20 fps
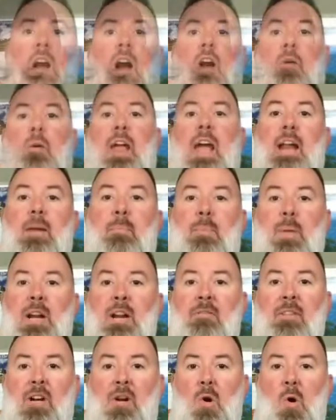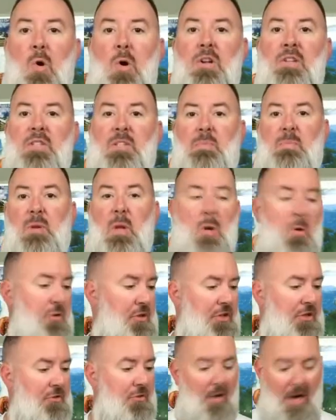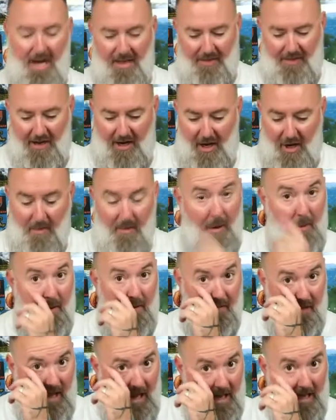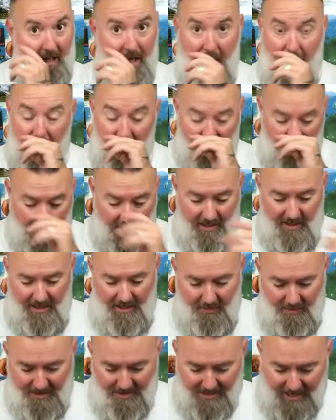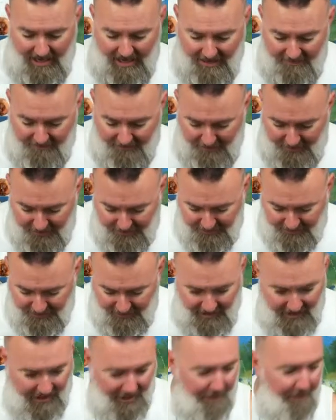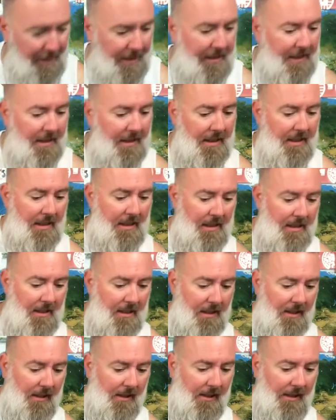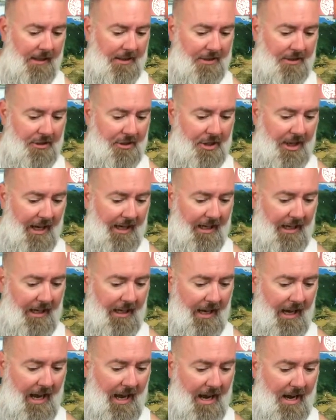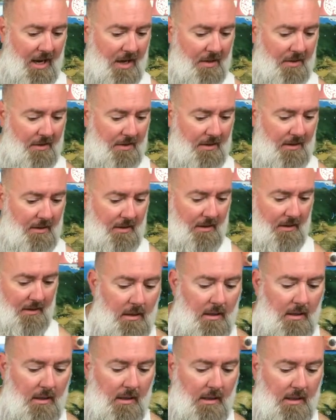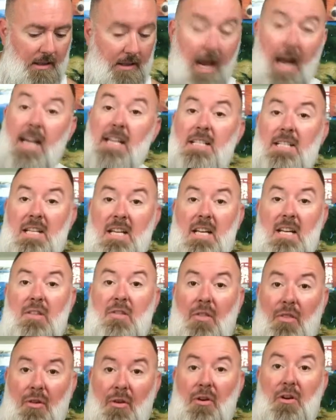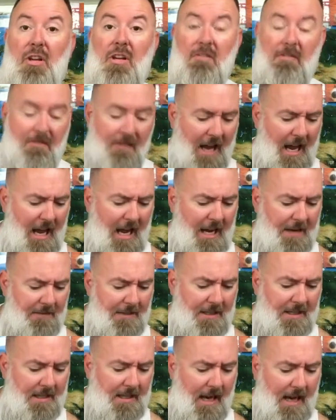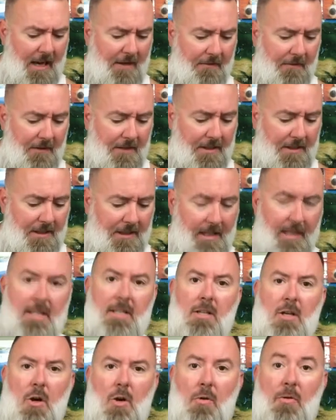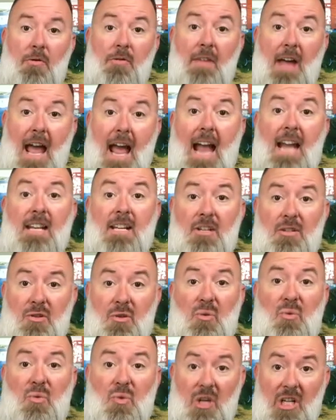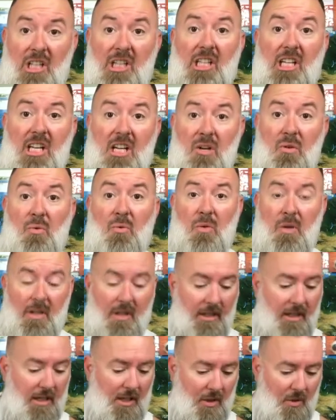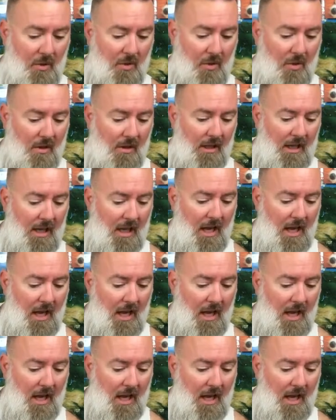All right, we had a bit of a coin explosion right there, but we've got another one and it was obverse up. Let's check it out. 1935 San Francisco. That is really, really cool.